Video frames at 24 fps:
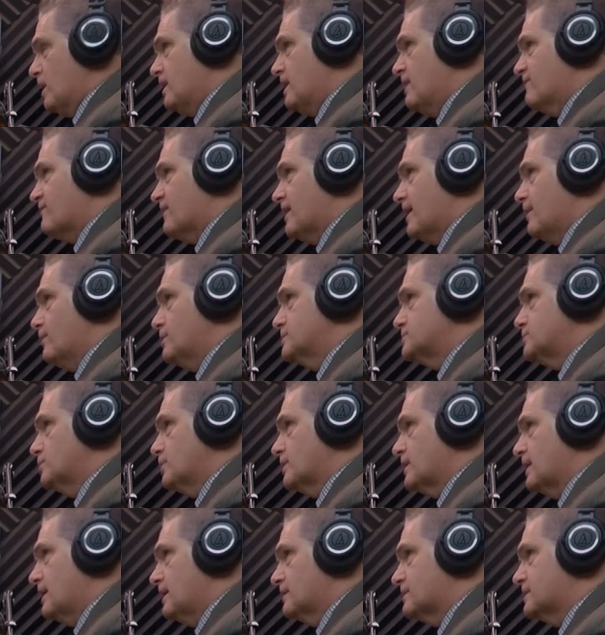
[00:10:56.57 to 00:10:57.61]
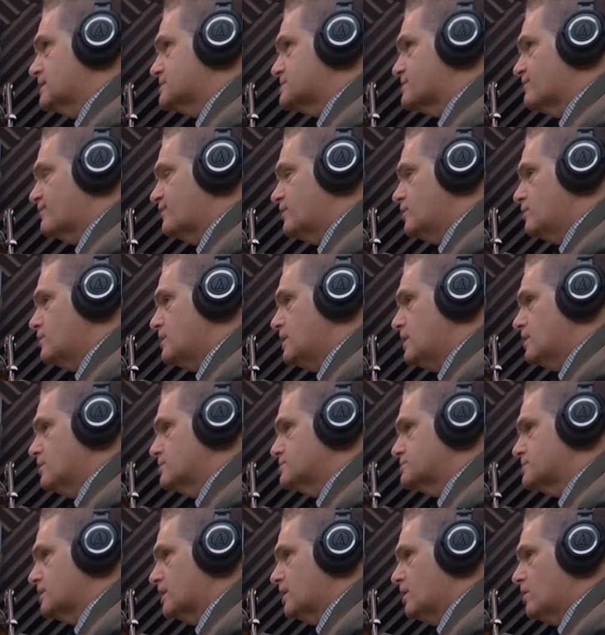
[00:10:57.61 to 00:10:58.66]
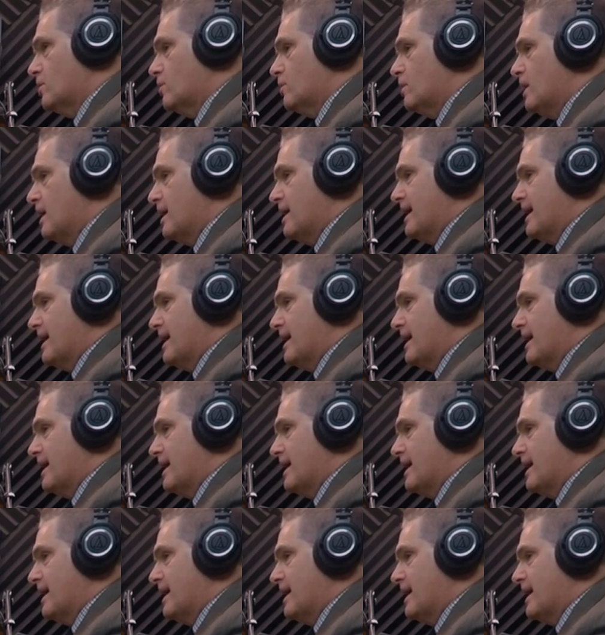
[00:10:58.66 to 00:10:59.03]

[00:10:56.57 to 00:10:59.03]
if I was looking at this a few years ago,